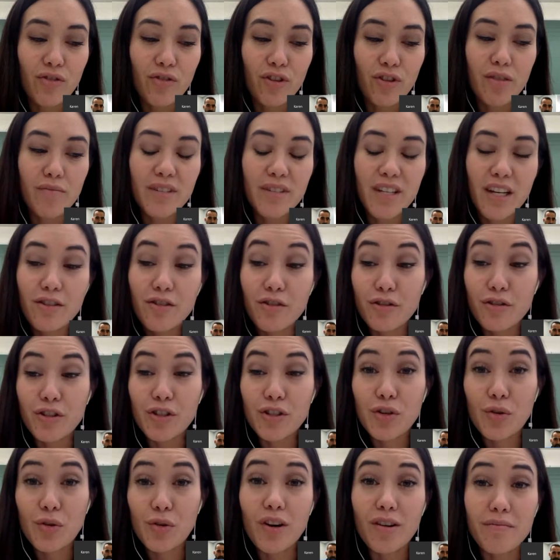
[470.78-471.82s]
from Desert
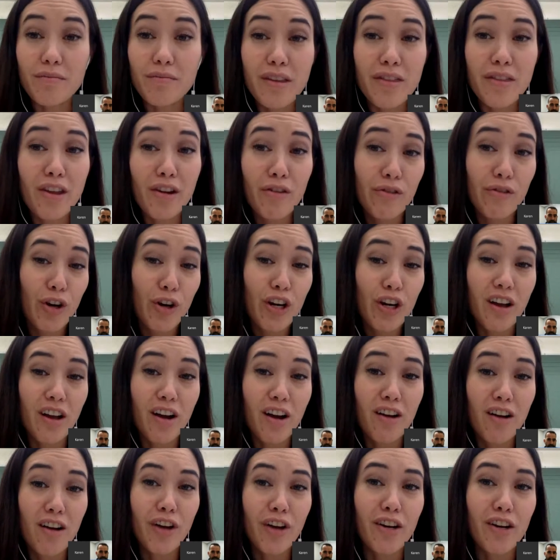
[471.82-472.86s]
Storm, and they're very
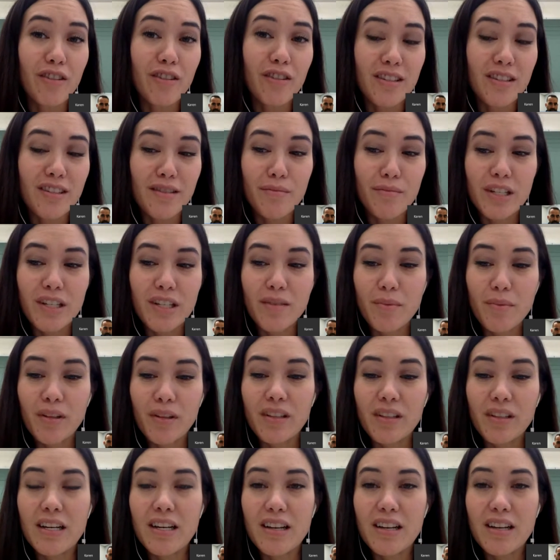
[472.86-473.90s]
young veterans. I mean,
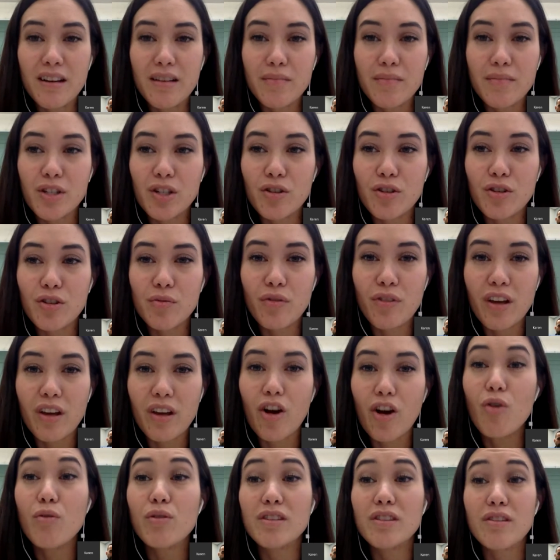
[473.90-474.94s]
typically students will think,
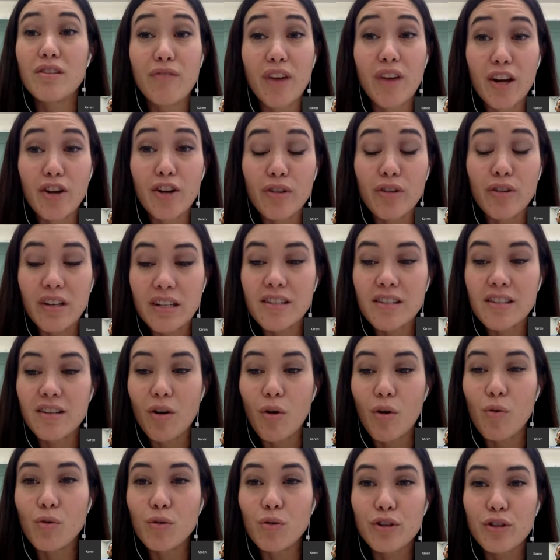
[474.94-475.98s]
oh, it's a veteran, it's an
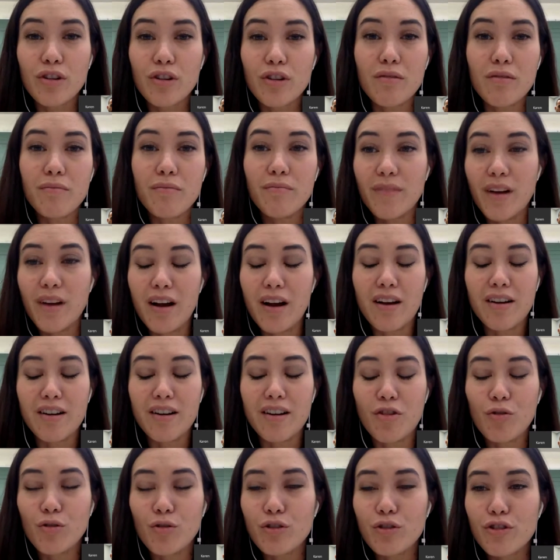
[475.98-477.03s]
older
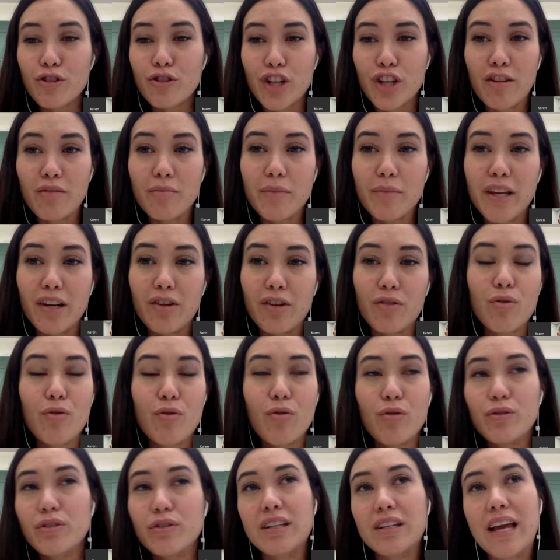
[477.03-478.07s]
gentleman and an
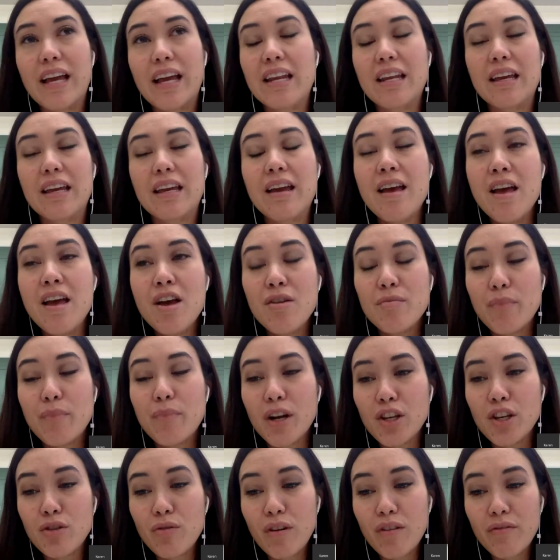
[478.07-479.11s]
older lady.
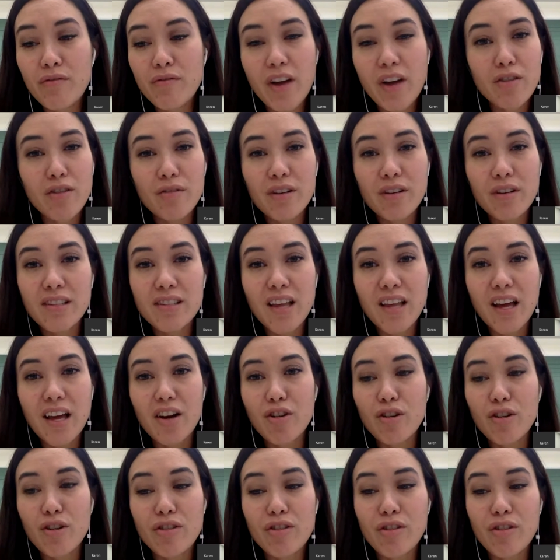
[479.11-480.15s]
But you have veterans that
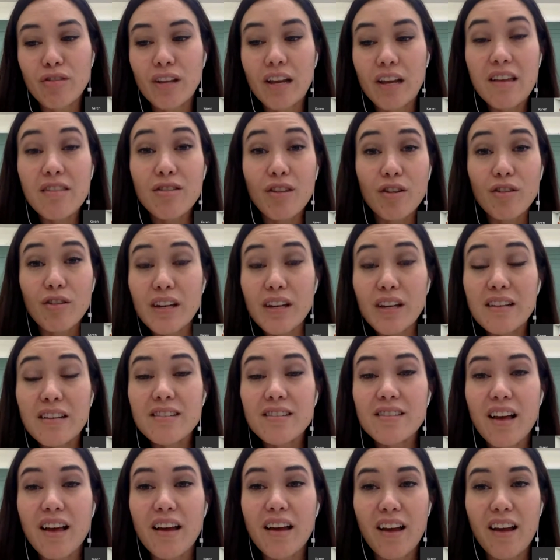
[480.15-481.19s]
are in their late
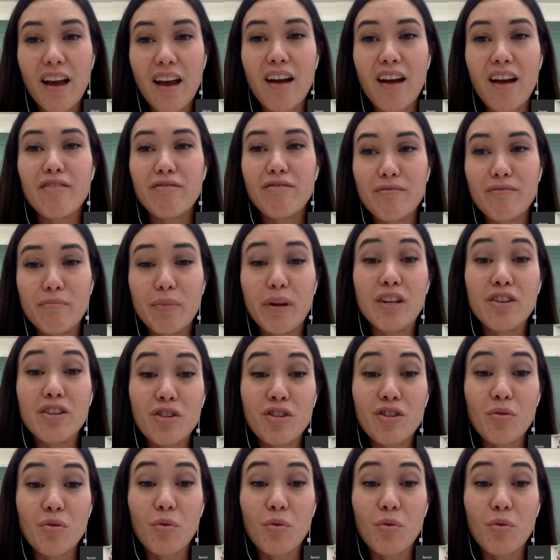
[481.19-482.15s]
30s that have been to